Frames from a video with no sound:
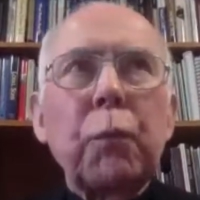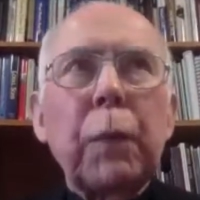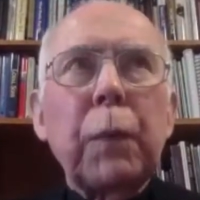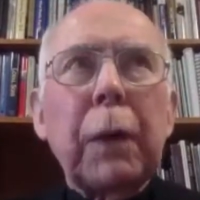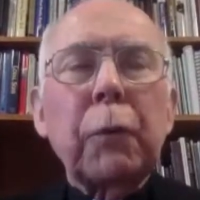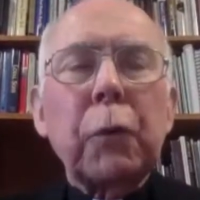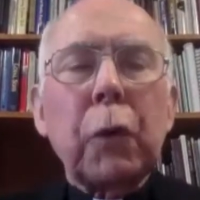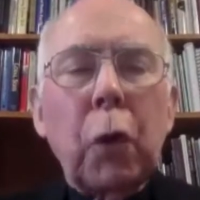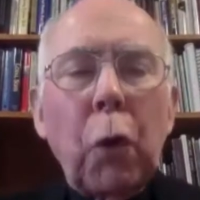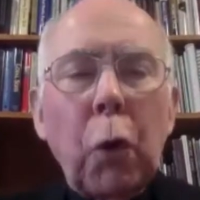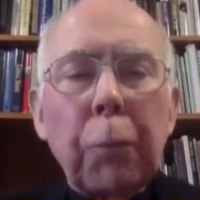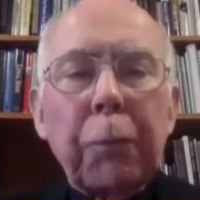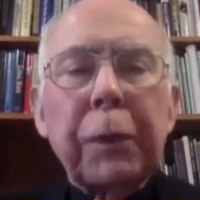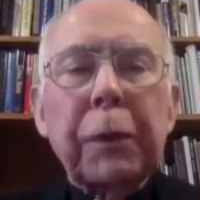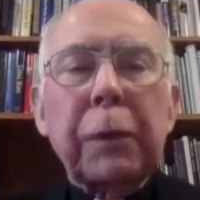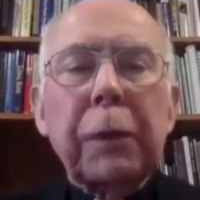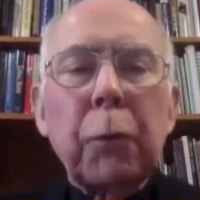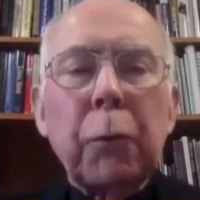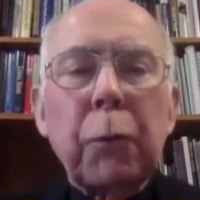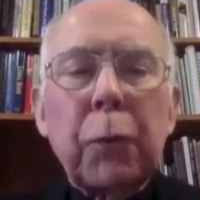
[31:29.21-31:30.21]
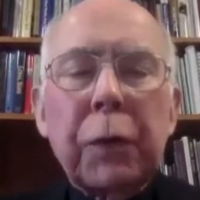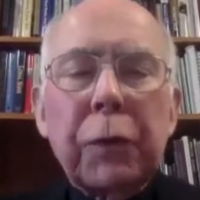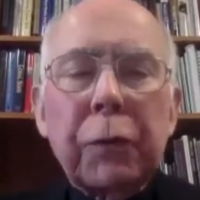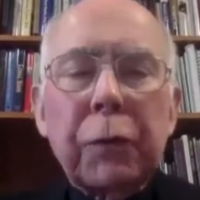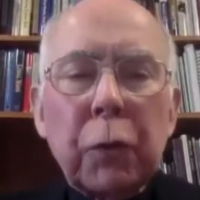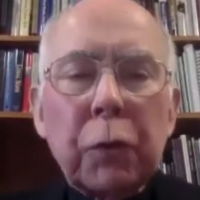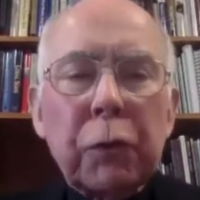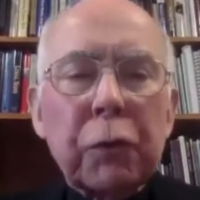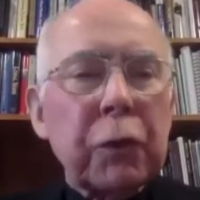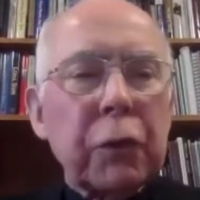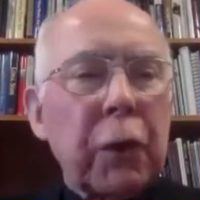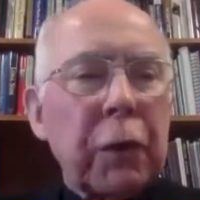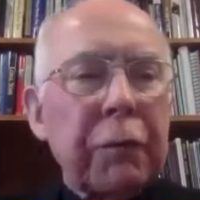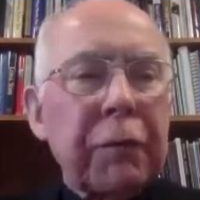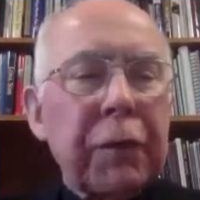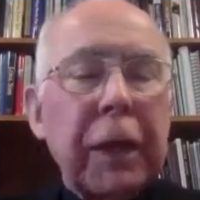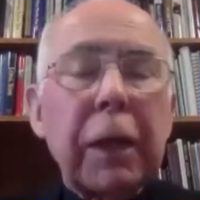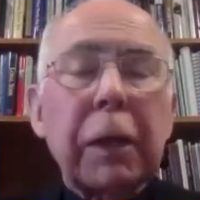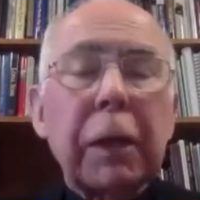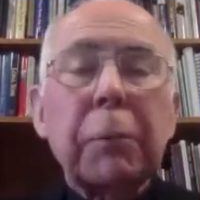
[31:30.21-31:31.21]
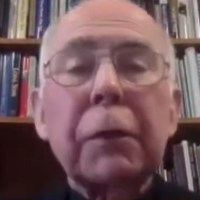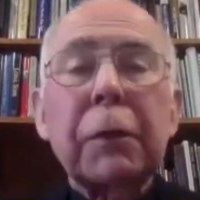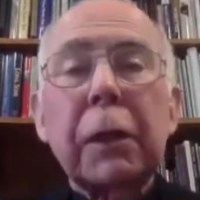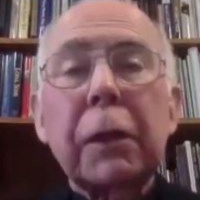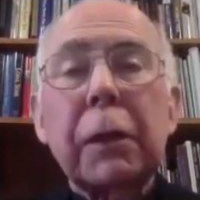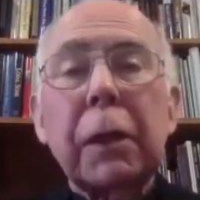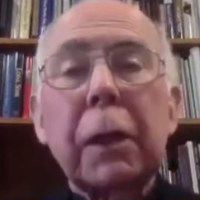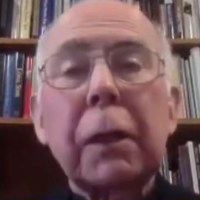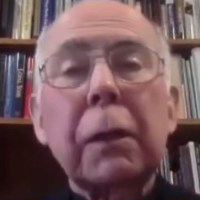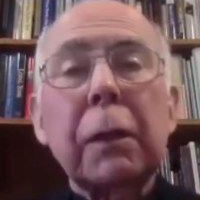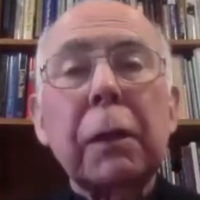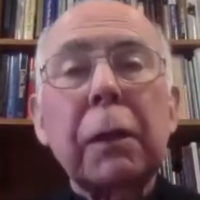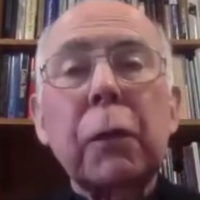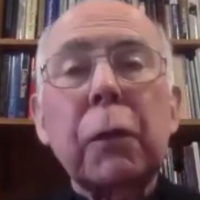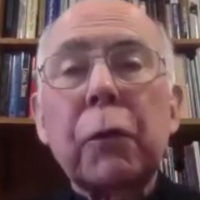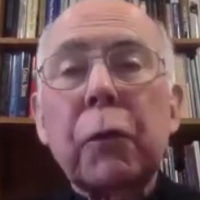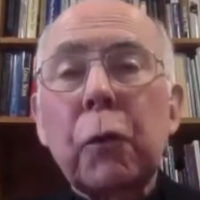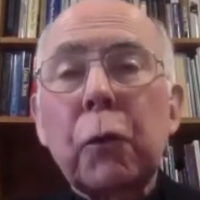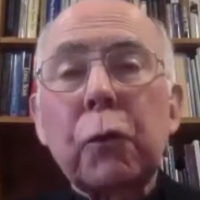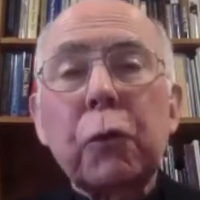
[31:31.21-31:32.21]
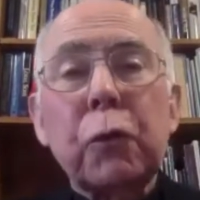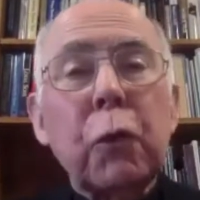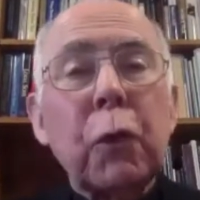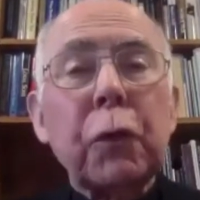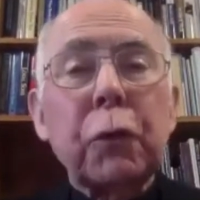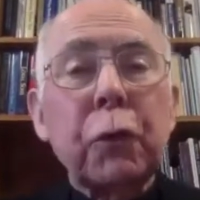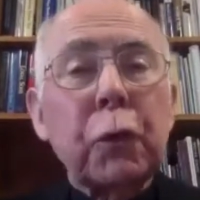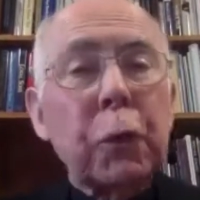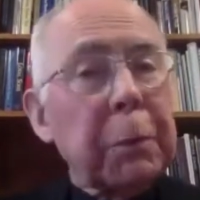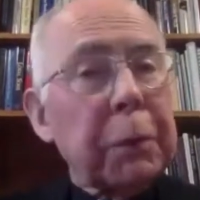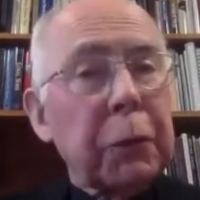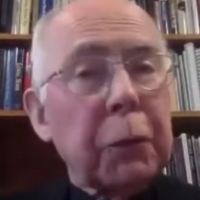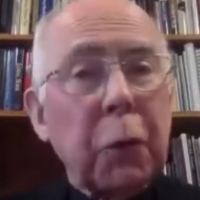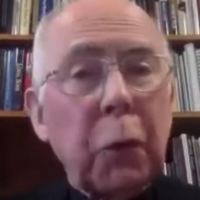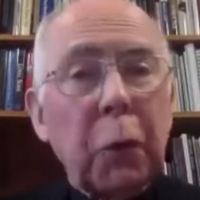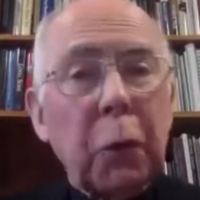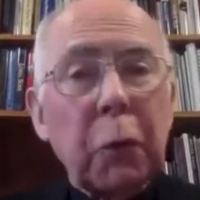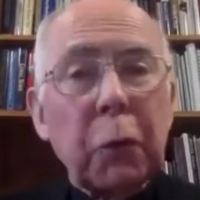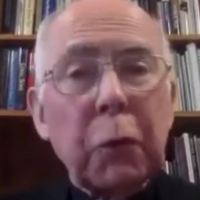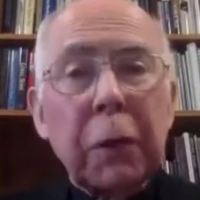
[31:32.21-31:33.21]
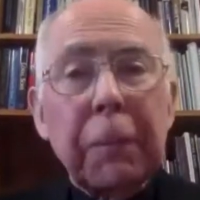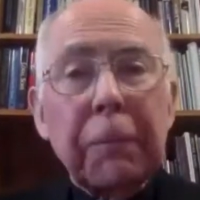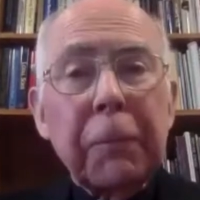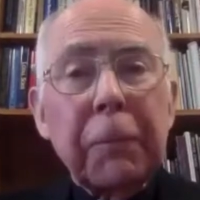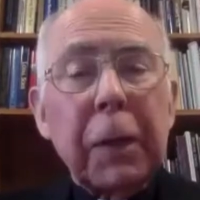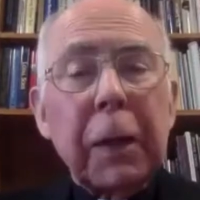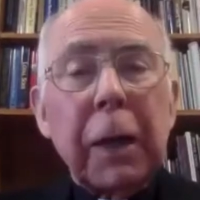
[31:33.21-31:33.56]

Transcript: I would hope that the resources are available, that those stories could be told.